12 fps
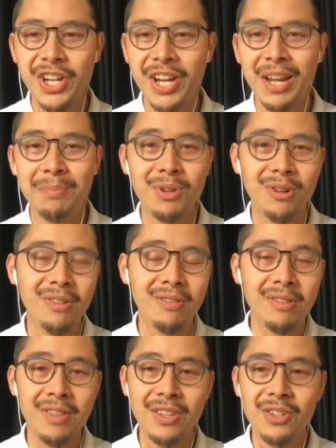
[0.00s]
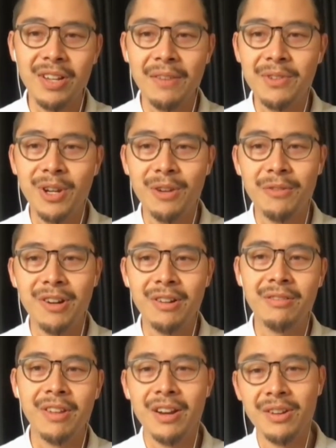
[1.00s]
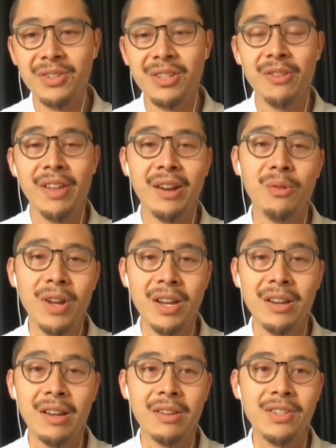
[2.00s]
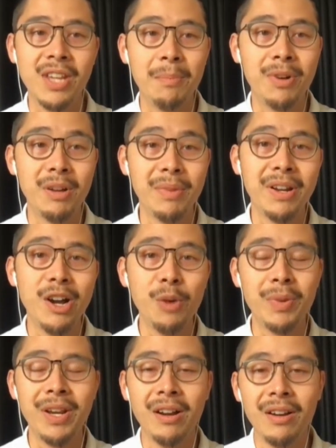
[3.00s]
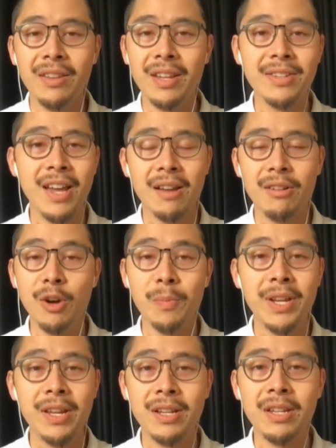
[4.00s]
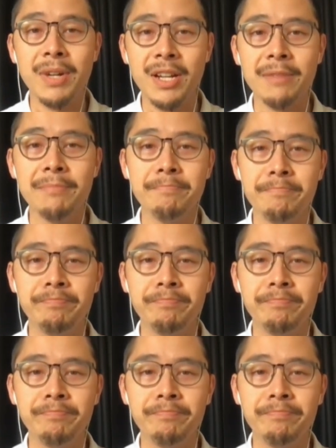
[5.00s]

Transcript: shaped or things are left over, they're going to stow that away in a separate but open area that's open to anybody.